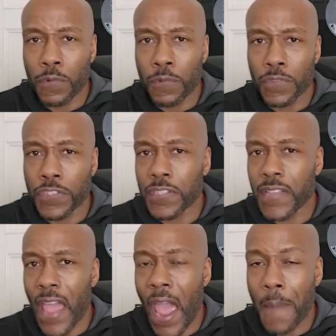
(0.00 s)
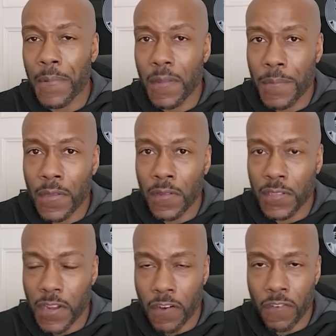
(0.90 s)
who just happen to be on the
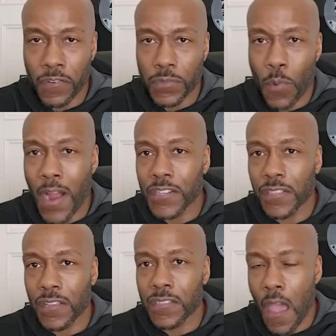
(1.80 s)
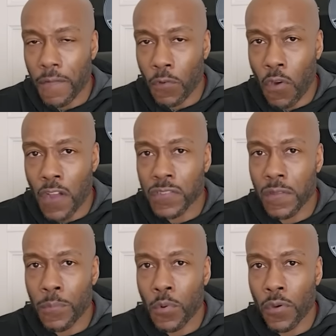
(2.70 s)
terrorist watch list have crossed
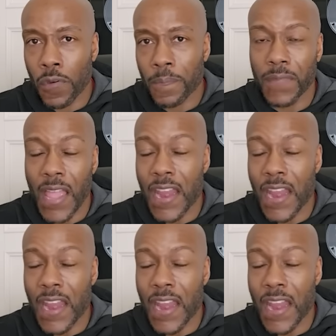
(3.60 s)
the border